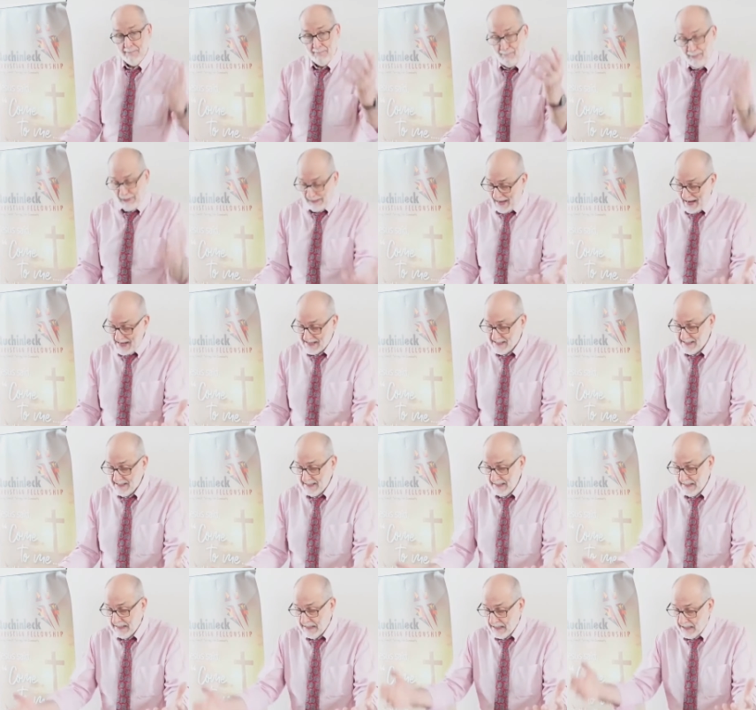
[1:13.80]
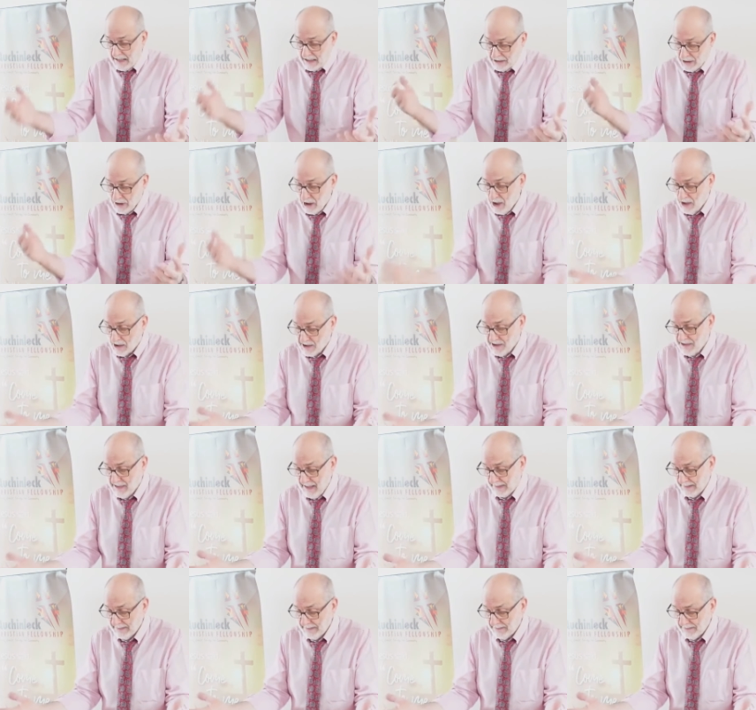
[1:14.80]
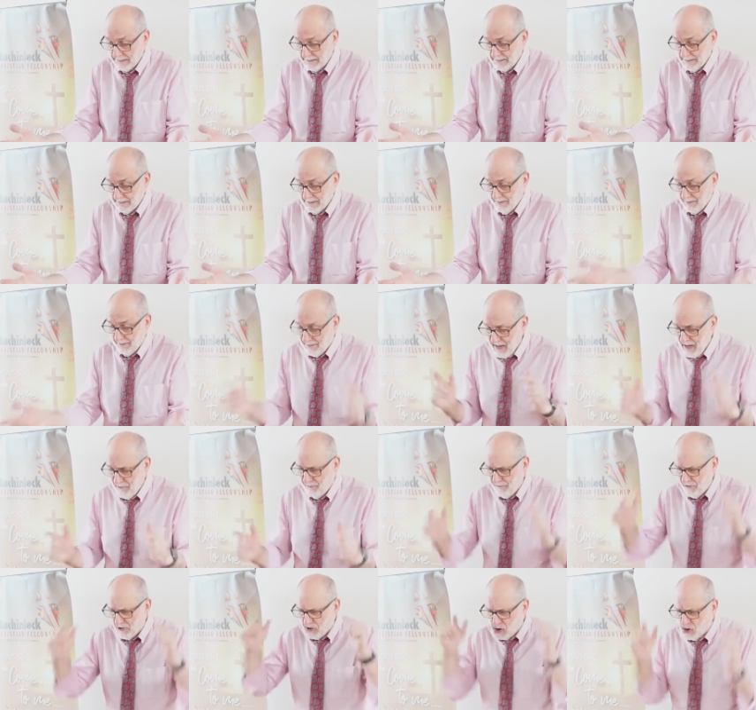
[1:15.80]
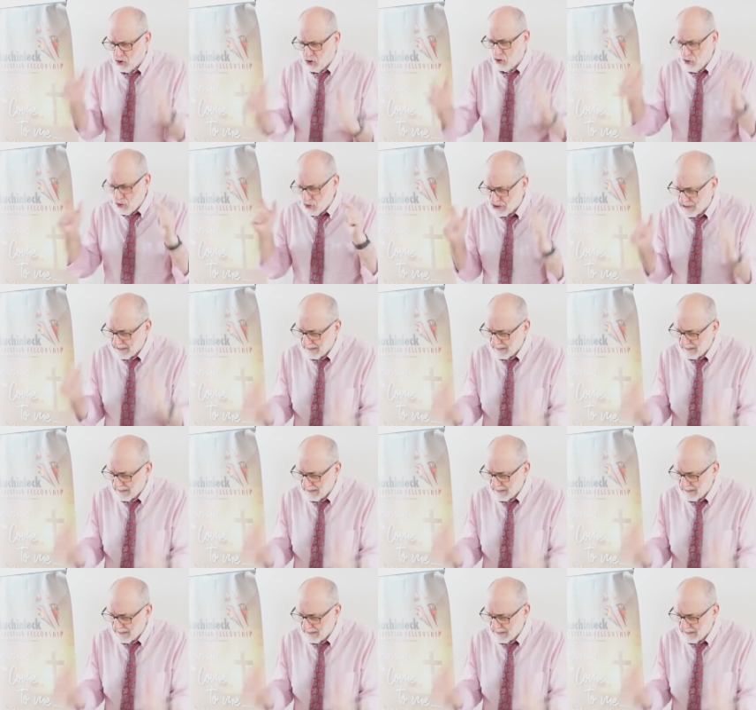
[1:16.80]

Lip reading: blessing and cursing. Therefore, choose